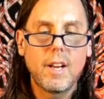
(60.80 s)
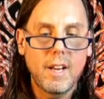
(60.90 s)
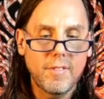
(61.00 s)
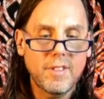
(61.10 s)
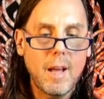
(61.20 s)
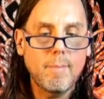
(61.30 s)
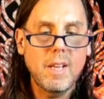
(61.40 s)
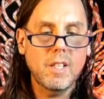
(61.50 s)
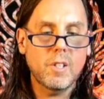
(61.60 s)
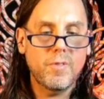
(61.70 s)
If that
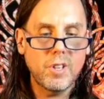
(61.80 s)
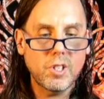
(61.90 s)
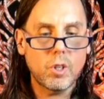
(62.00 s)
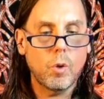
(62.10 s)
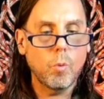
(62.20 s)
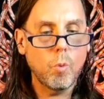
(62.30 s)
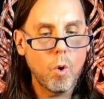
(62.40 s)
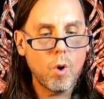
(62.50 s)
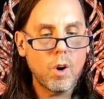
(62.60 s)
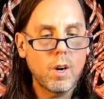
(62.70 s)
means physical
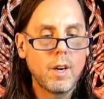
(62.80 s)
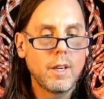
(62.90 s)
war,